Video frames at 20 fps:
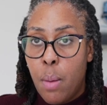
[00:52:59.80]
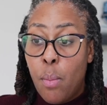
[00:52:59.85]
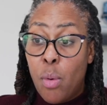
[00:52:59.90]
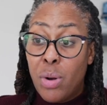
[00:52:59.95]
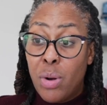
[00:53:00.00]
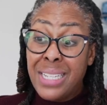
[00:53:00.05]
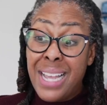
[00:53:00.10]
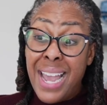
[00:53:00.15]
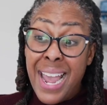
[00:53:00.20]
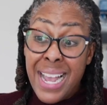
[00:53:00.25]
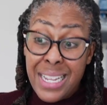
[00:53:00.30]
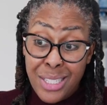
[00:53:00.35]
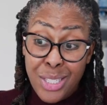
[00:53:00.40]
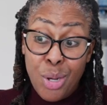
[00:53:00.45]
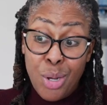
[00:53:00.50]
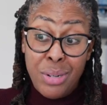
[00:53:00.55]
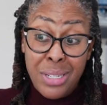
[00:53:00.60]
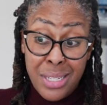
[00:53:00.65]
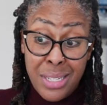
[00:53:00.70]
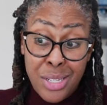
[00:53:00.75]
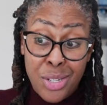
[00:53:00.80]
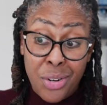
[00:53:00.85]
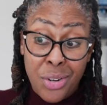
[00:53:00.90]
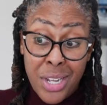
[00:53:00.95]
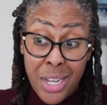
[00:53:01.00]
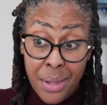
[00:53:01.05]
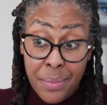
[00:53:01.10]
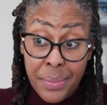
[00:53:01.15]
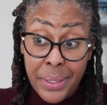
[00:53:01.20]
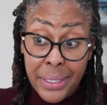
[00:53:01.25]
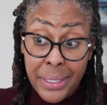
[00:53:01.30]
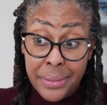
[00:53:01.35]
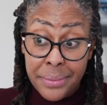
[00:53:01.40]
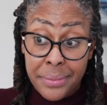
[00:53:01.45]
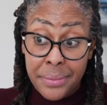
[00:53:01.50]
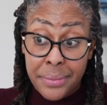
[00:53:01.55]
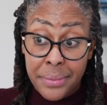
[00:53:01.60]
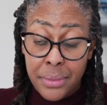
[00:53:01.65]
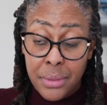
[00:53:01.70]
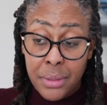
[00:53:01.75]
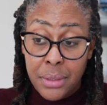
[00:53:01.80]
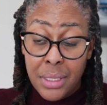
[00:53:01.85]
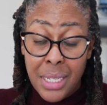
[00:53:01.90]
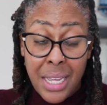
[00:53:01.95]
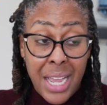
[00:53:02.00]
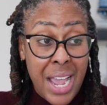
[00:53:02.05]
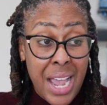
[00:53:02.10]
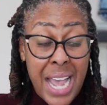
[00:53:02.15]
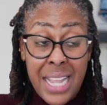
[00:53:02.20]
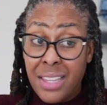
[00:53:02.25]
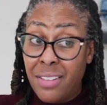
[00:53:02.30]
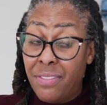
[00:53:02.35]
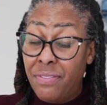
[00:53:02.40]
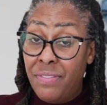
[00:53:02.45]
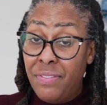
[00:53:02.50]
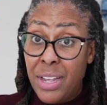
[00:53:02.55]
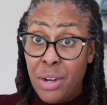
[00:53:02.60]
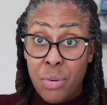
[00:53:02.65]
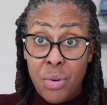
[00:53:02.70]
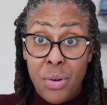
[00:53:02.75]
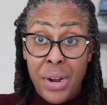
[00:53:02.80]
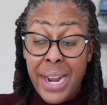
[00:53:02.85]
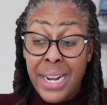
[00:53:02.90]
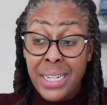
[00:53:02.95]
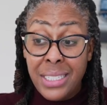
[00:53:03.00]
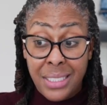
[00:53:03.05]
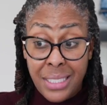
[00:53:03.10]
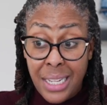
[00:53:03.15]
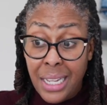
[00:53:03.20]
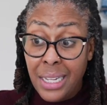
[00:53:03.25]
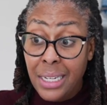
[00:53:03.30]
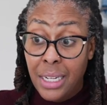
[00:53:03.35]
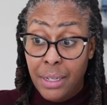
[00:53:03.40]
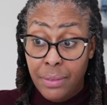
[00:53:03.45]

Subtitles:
more tax notices are coming at the federal and state